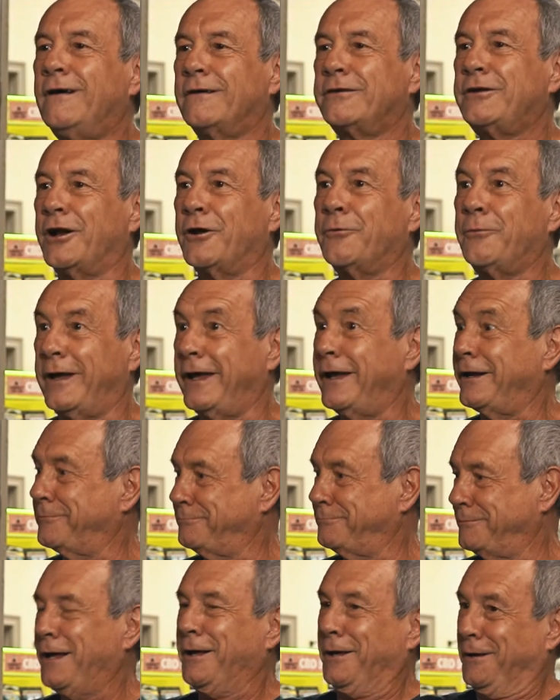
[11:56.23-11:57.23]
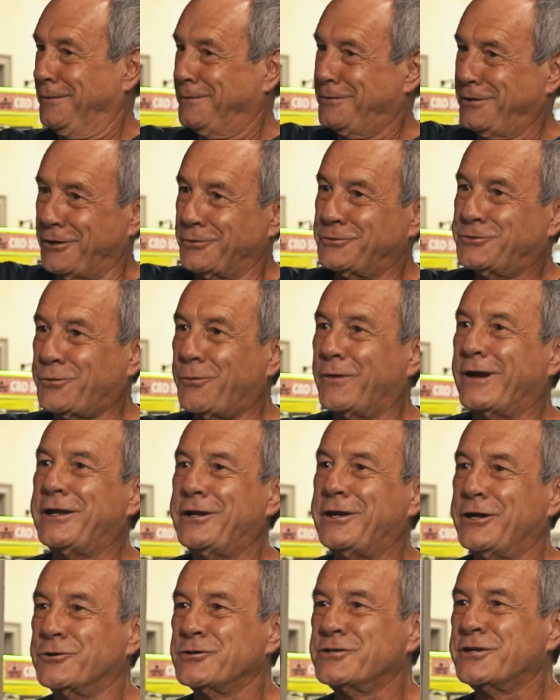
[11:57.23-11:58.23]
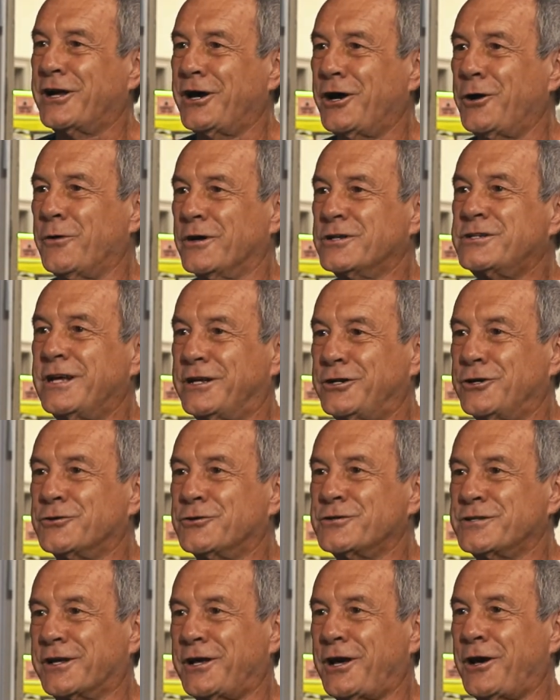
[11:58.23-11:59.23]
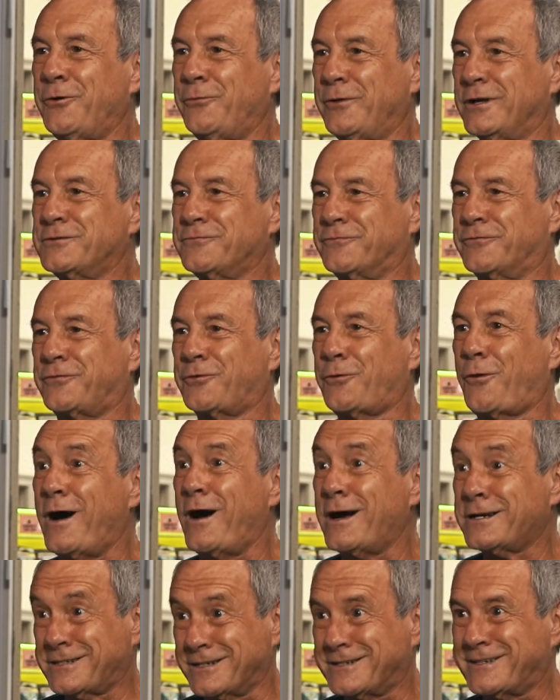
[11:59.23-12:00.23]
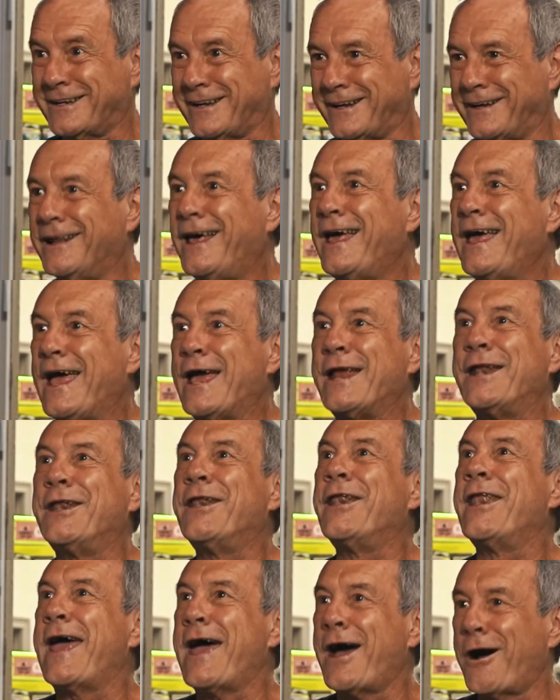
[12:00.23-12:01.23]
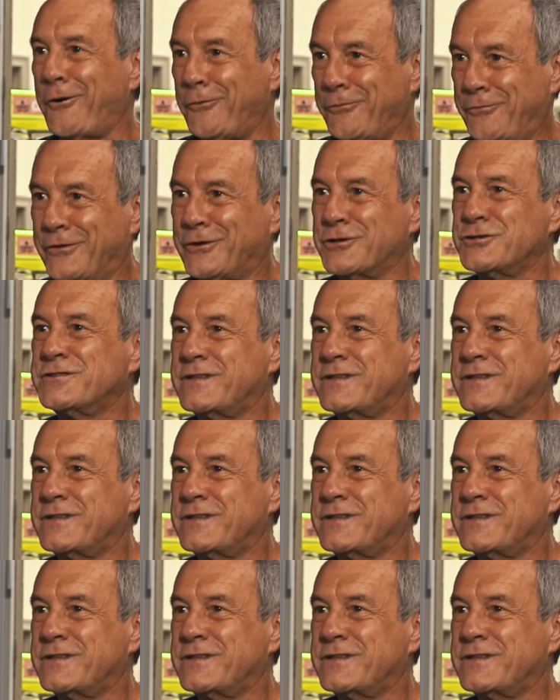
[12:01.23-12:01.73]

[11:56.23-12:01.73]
20 years ago or 10 years ago, it fluoxetine, and now there's